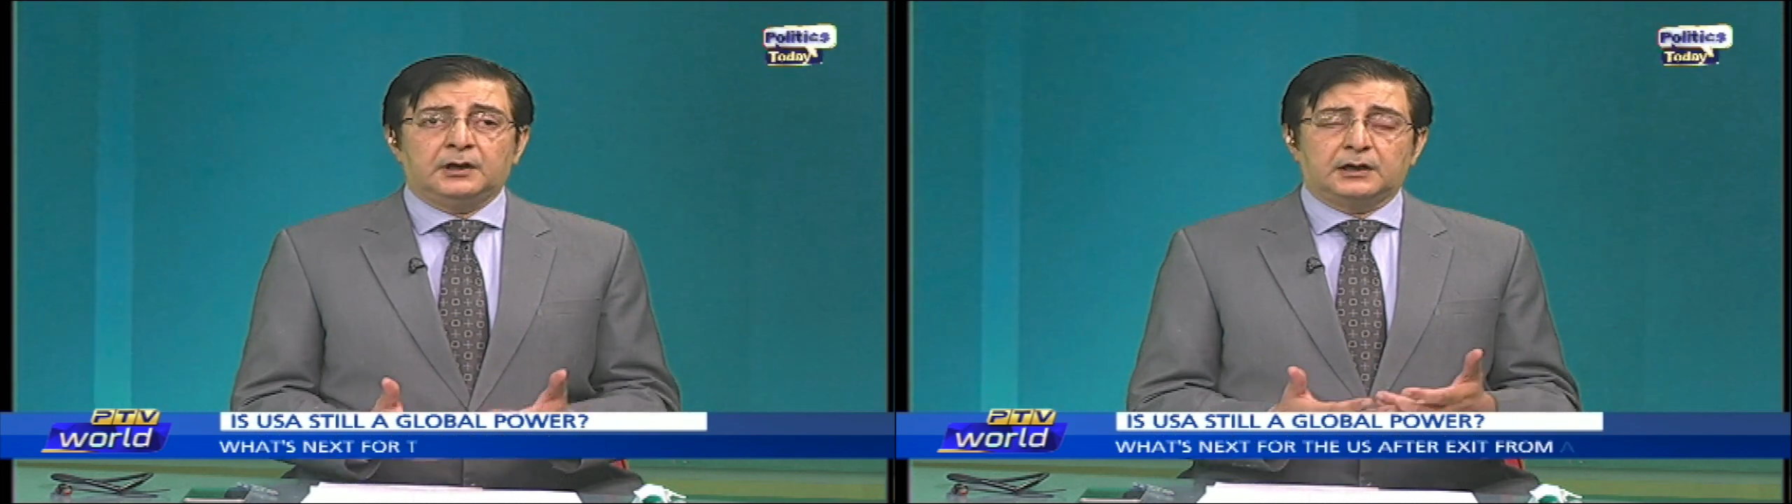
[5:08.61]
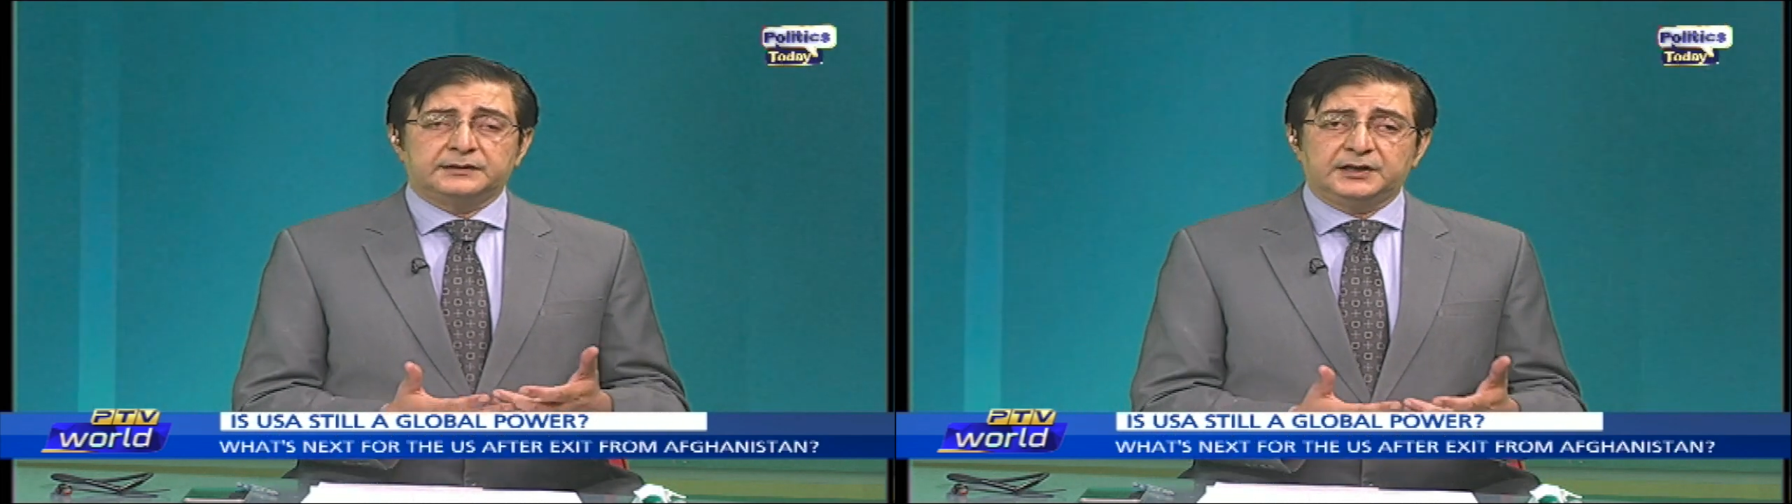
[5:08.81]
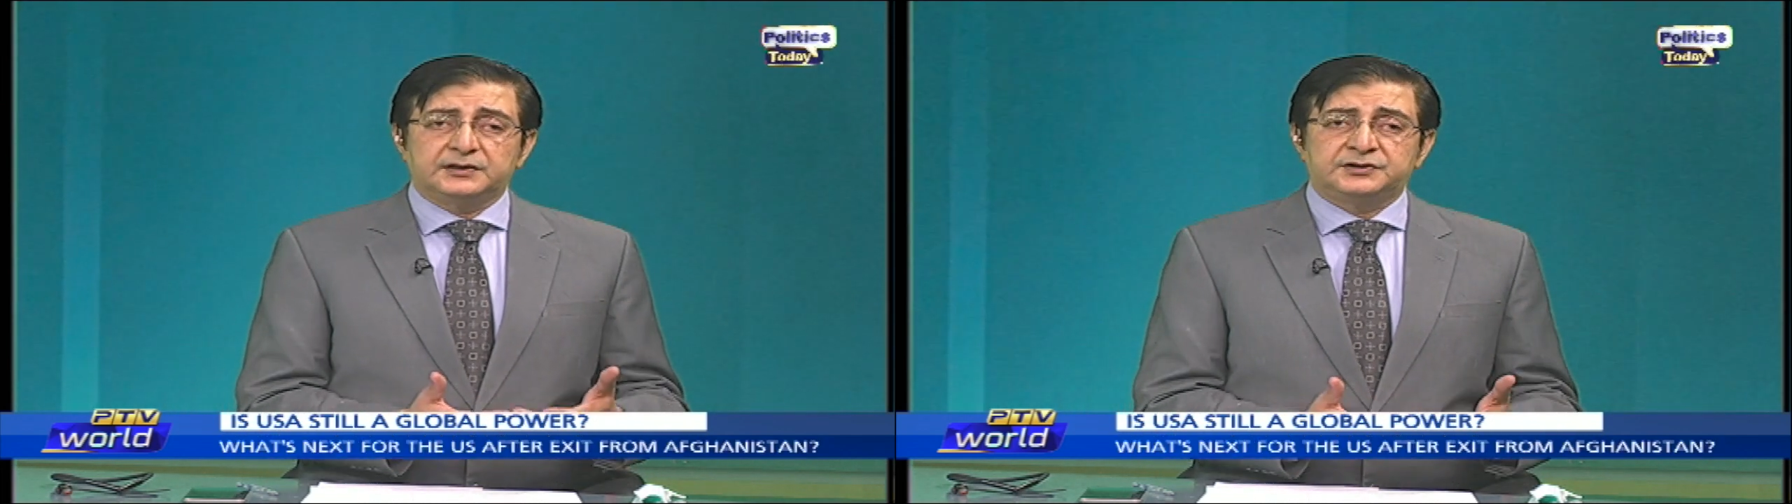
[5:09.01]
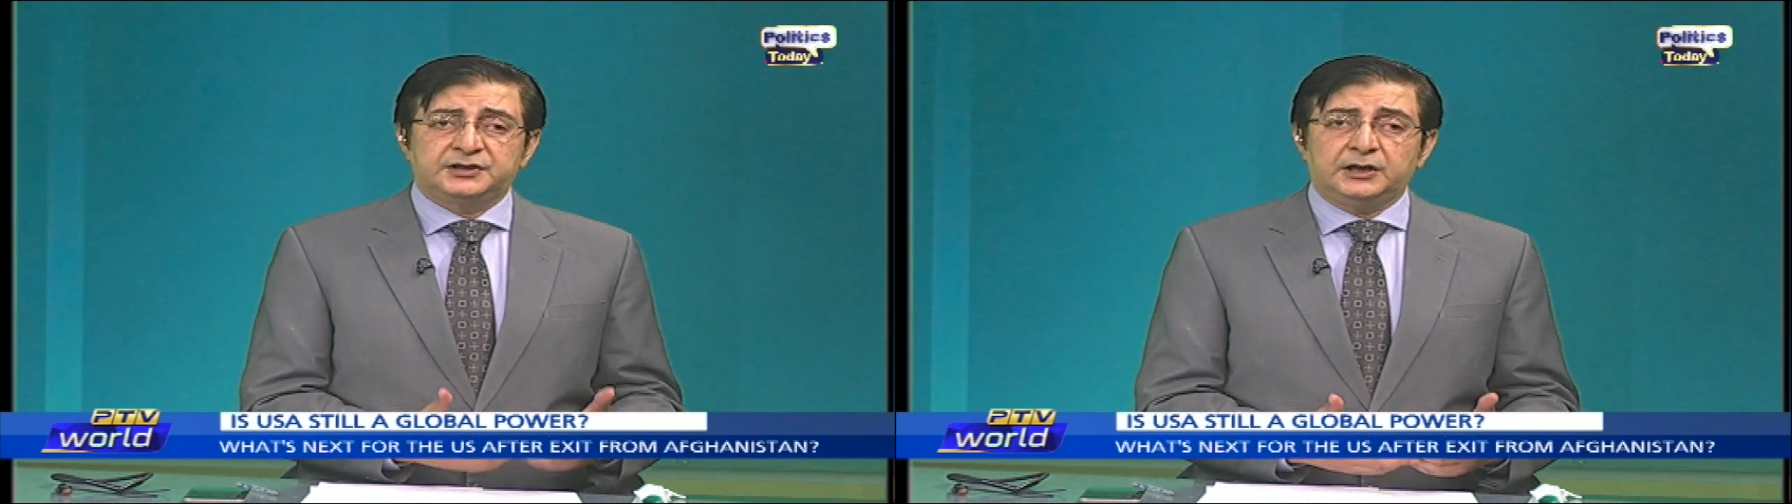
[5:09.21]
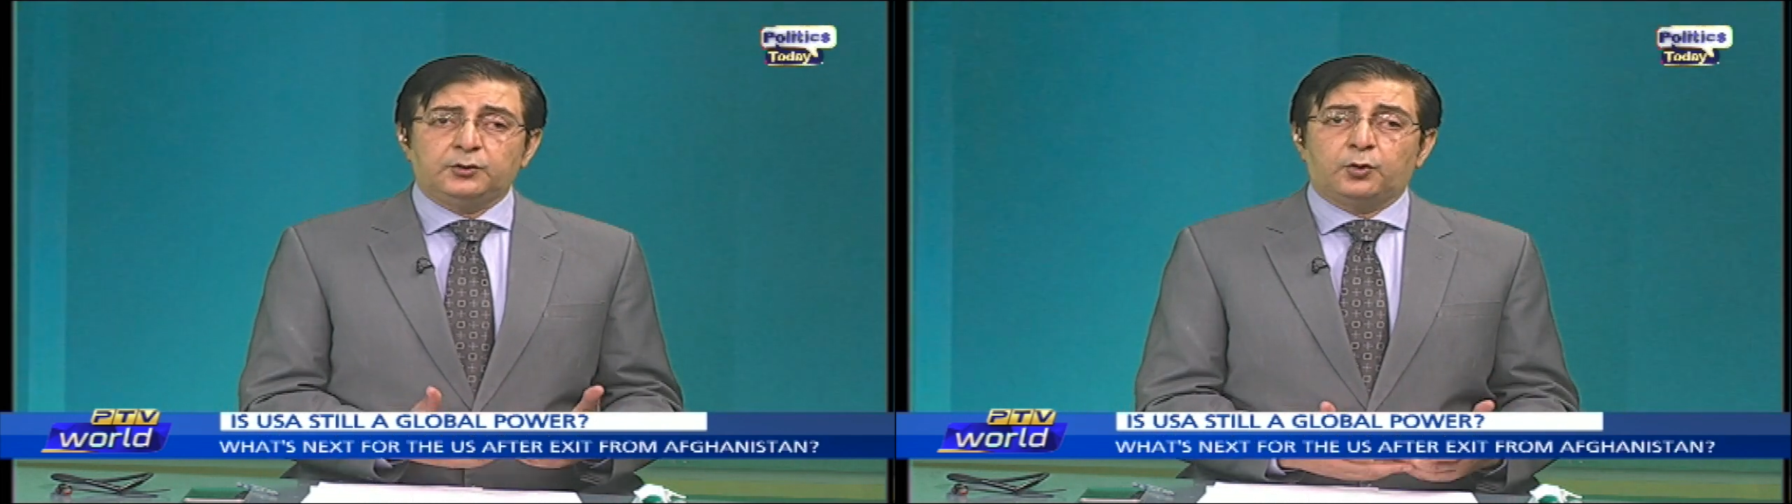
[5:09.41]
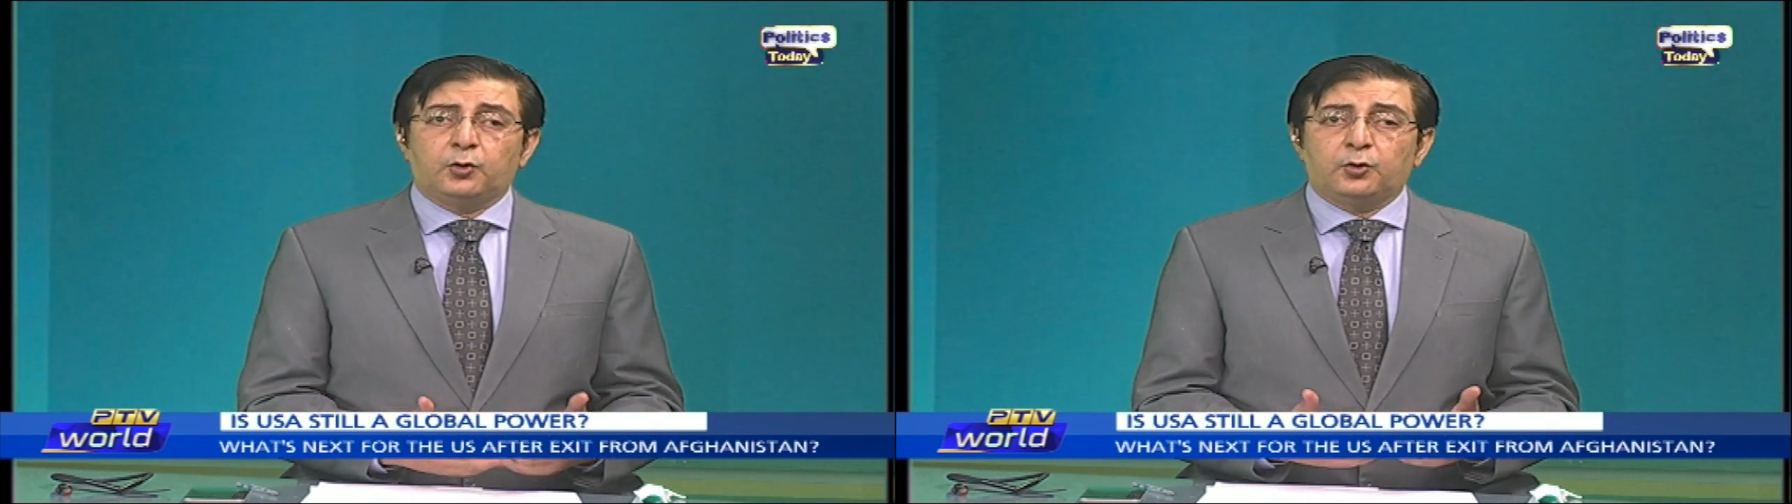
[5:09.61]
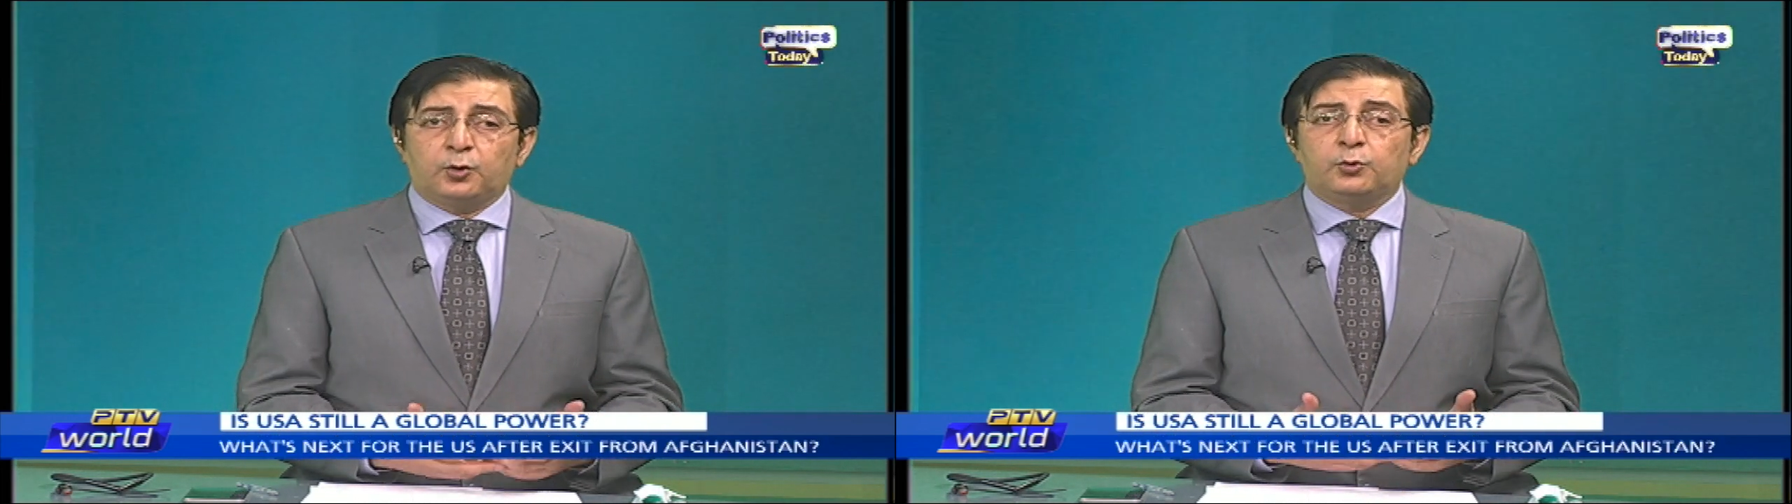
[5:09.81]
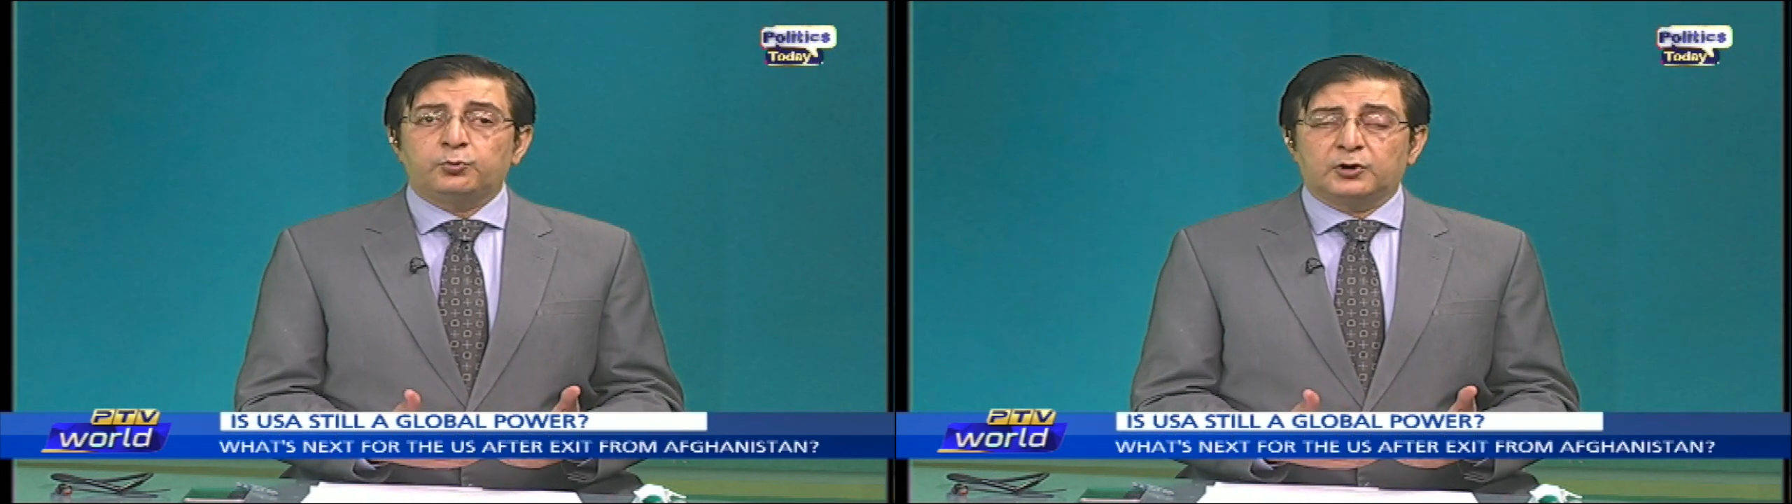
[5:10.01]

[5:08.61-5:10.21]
their COO